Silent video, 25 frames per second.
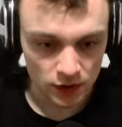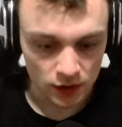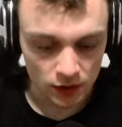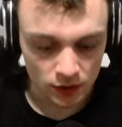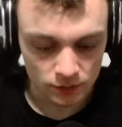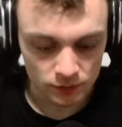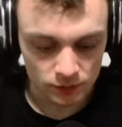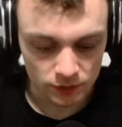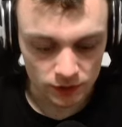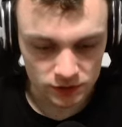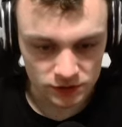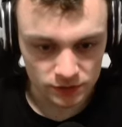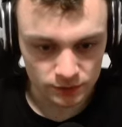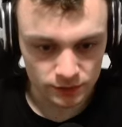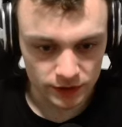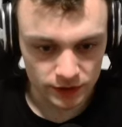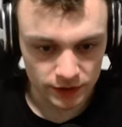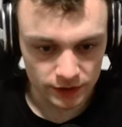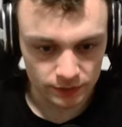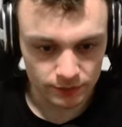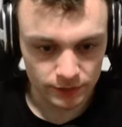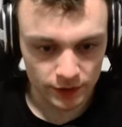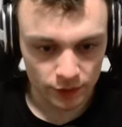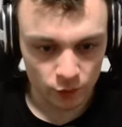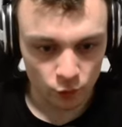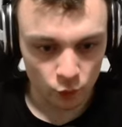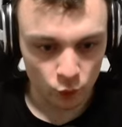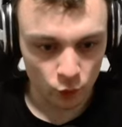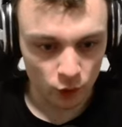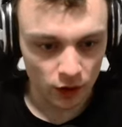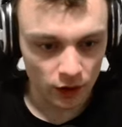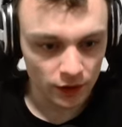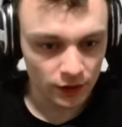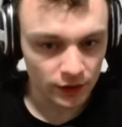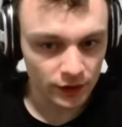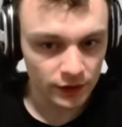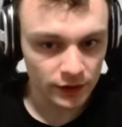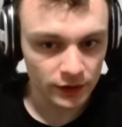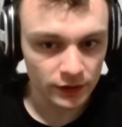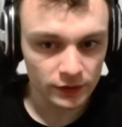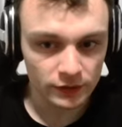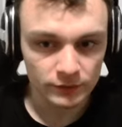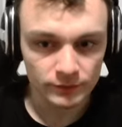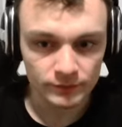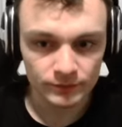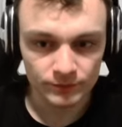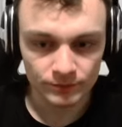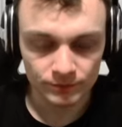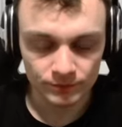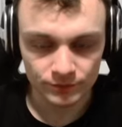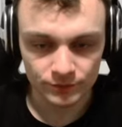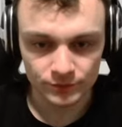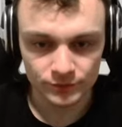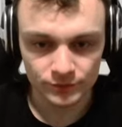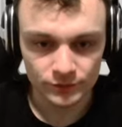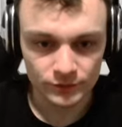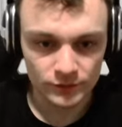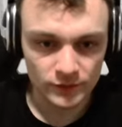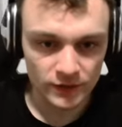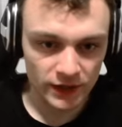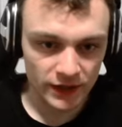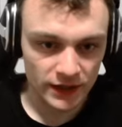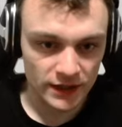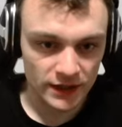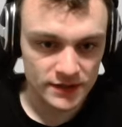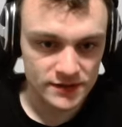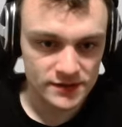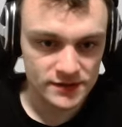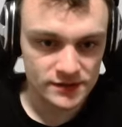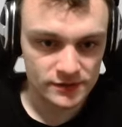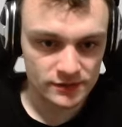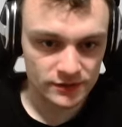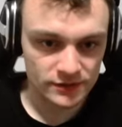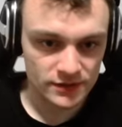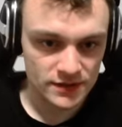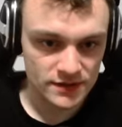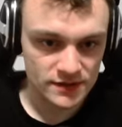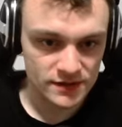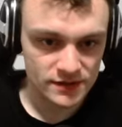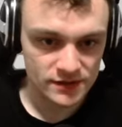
multiplied by y, as this